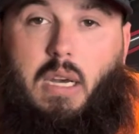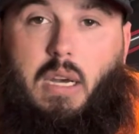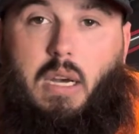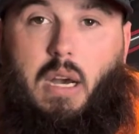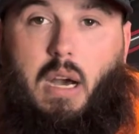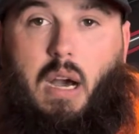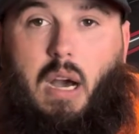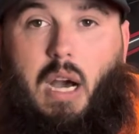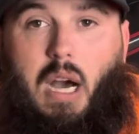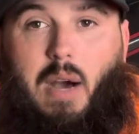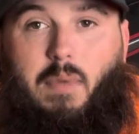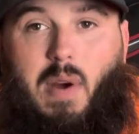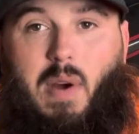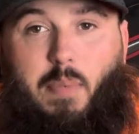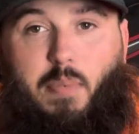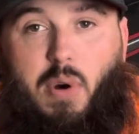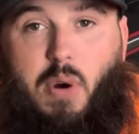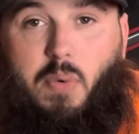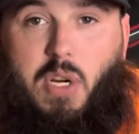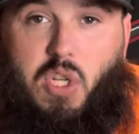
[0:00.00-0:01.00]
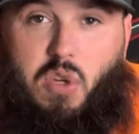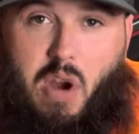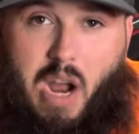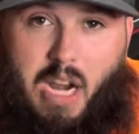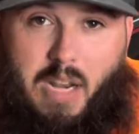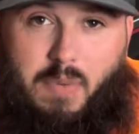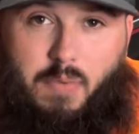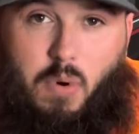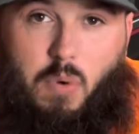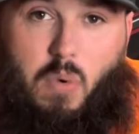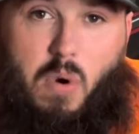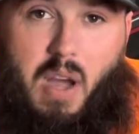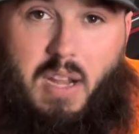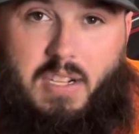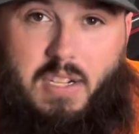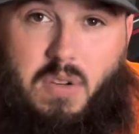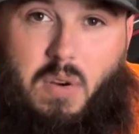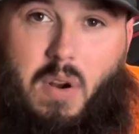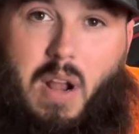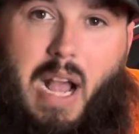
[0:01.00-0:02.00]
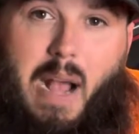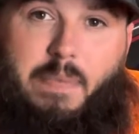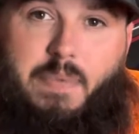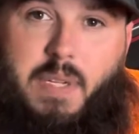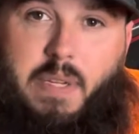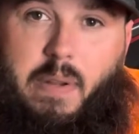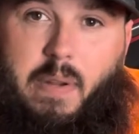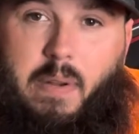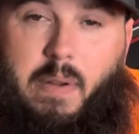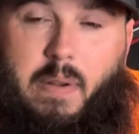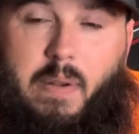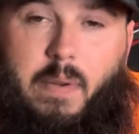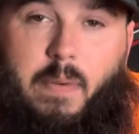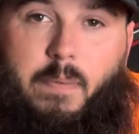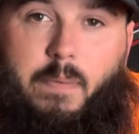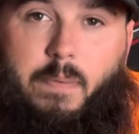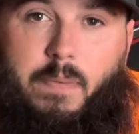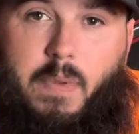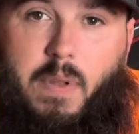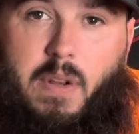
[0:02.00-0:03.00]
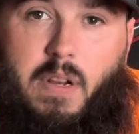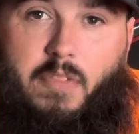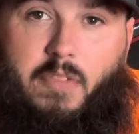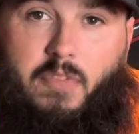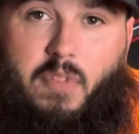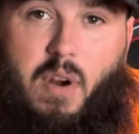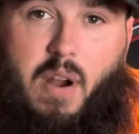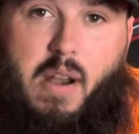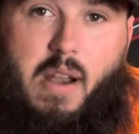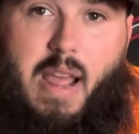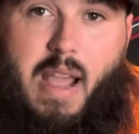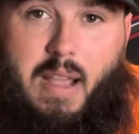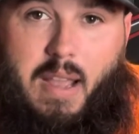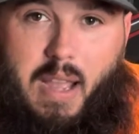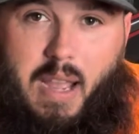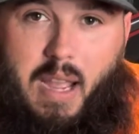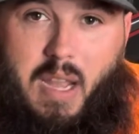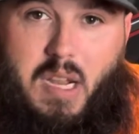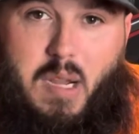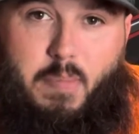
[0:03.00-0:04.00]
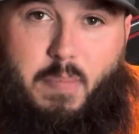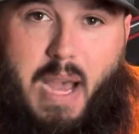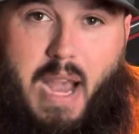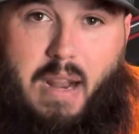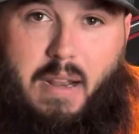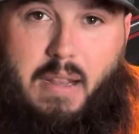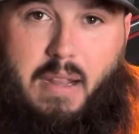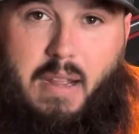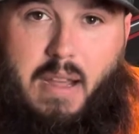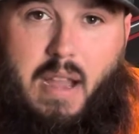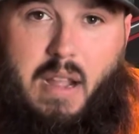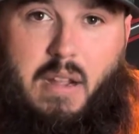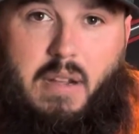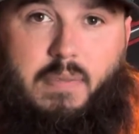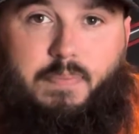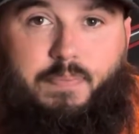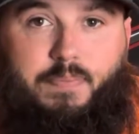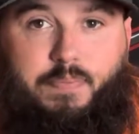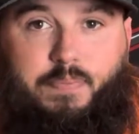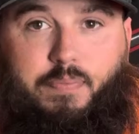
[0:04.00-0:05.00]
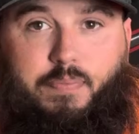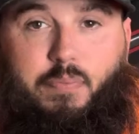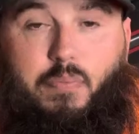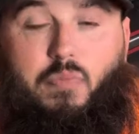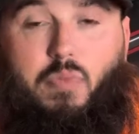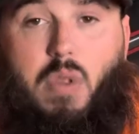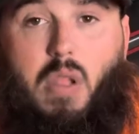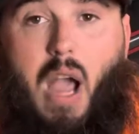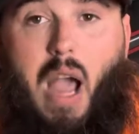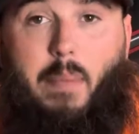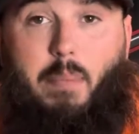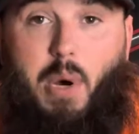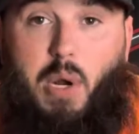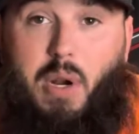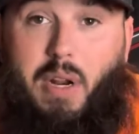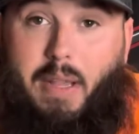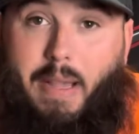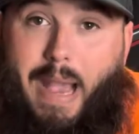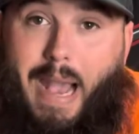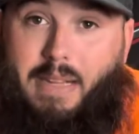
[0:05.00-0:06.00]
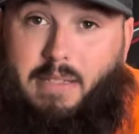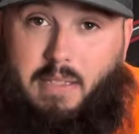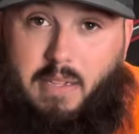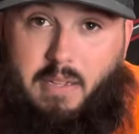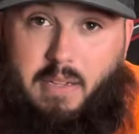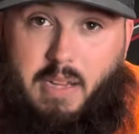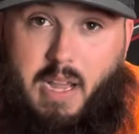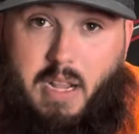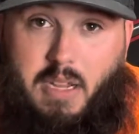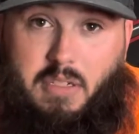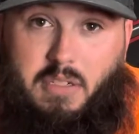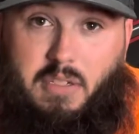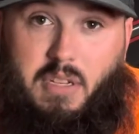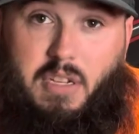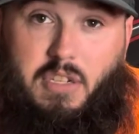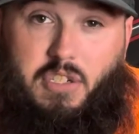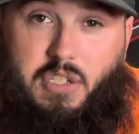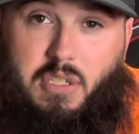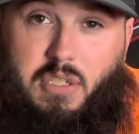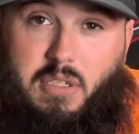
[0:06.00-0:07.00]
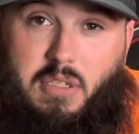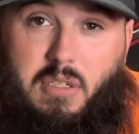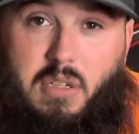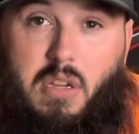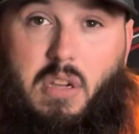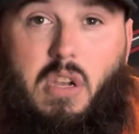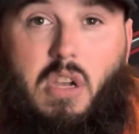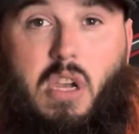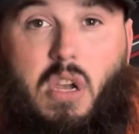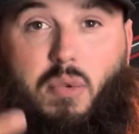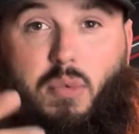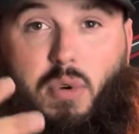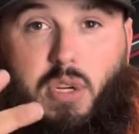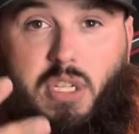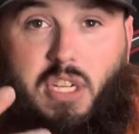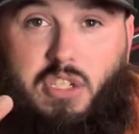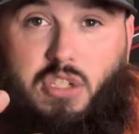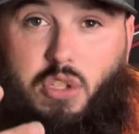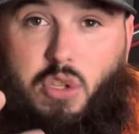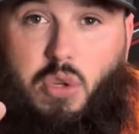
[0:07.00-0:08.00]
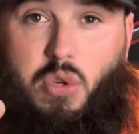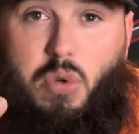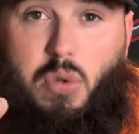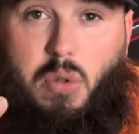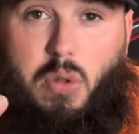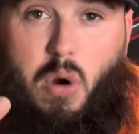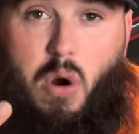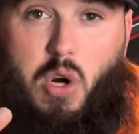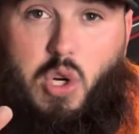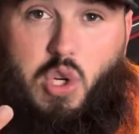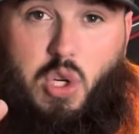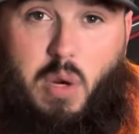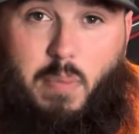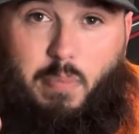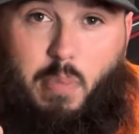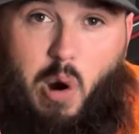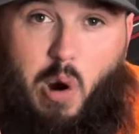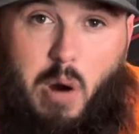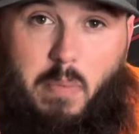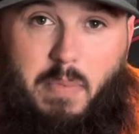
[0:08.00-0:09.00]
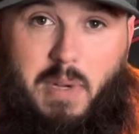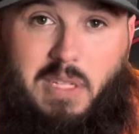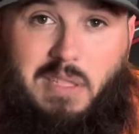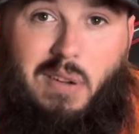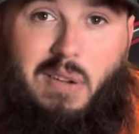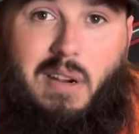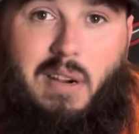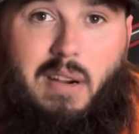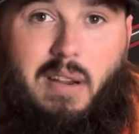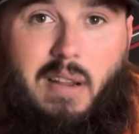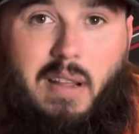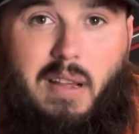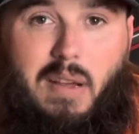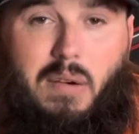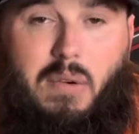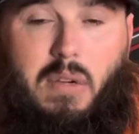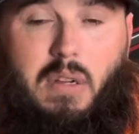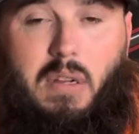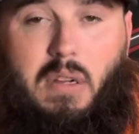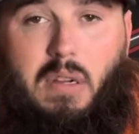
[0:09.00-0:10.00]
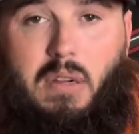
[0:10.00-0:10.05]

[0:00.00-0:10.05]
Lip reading: I put retractable rod straps in the front deck and the back deck. I built a casting deck extension, which has 2 larger compartments on it now.